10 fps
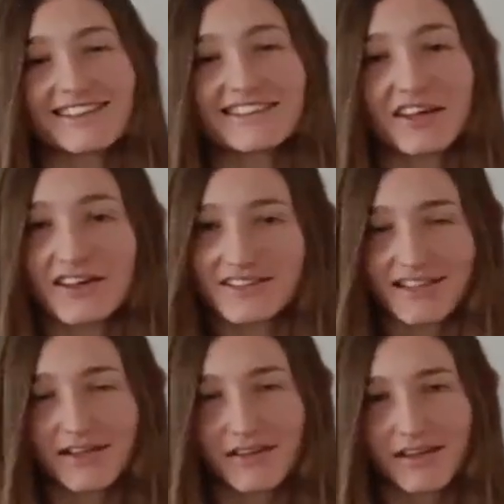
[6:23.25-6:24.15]
It's not a
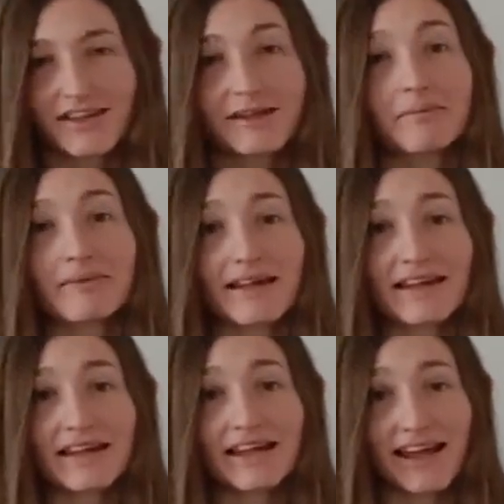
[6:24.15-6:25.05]
secret that
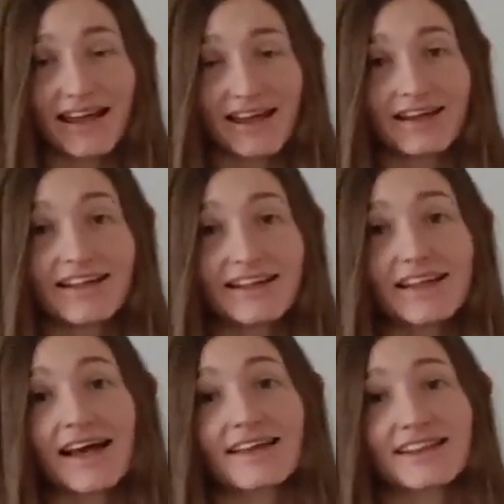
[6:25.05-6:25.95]
many
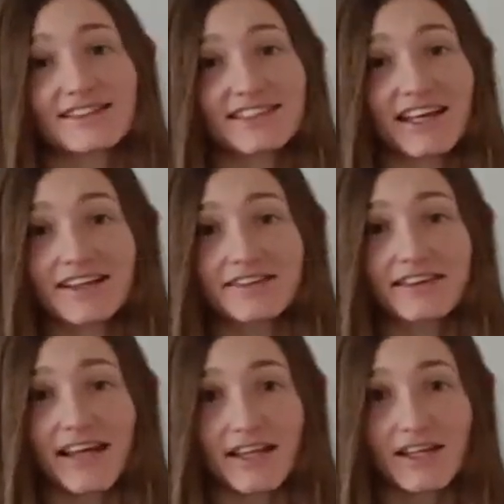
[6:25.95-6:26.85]
elite athletes gather
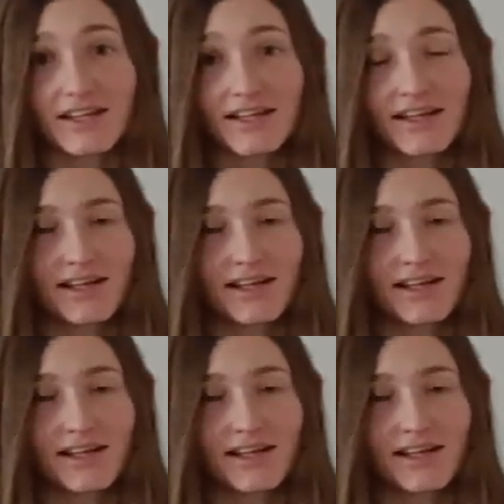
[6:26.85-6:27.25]
together